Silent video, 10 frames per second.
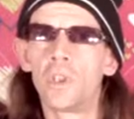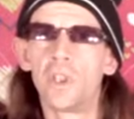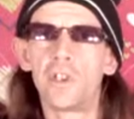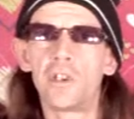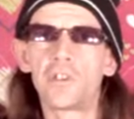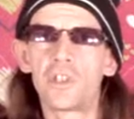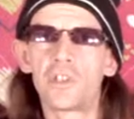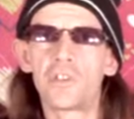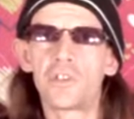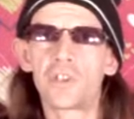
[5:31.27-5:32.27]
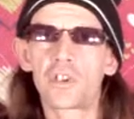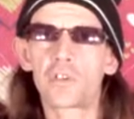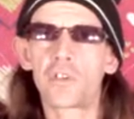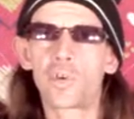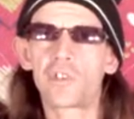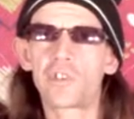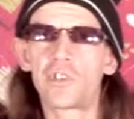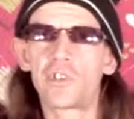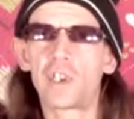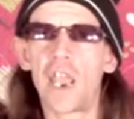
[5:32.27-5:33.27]
It is a sick,
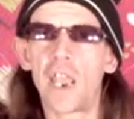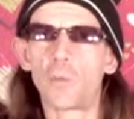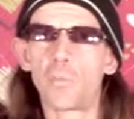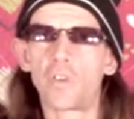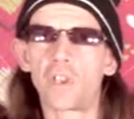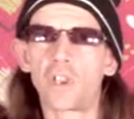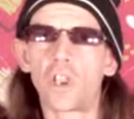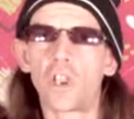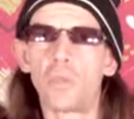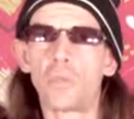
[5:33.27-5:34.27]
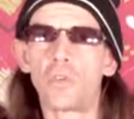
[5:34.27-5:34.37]
twisted game to keep